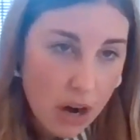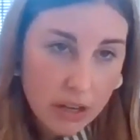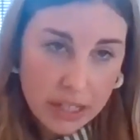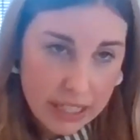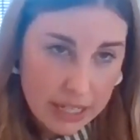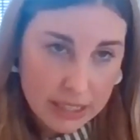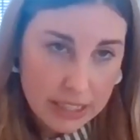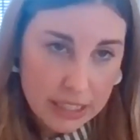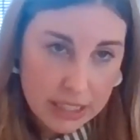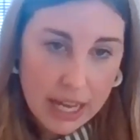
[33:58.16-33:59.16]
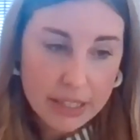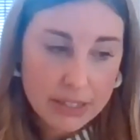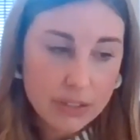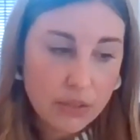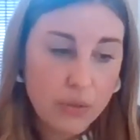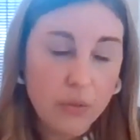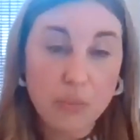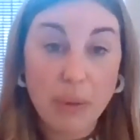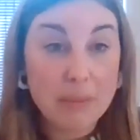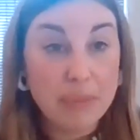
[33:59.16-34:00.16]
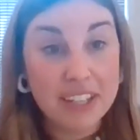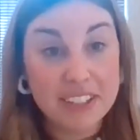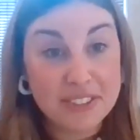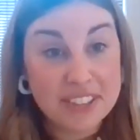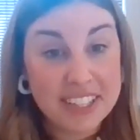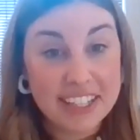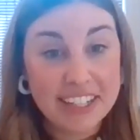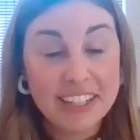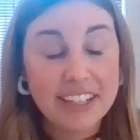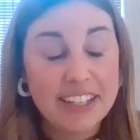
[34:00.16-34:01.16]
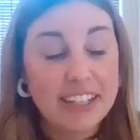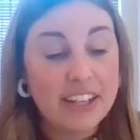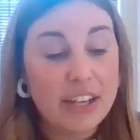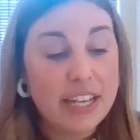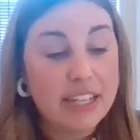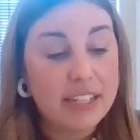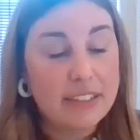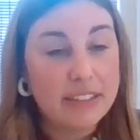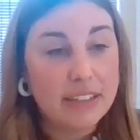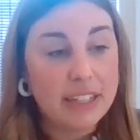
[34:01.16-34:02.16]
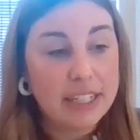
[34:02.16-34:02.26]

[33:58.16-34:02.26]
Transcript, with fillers: aren't connected to glass, who might be interested in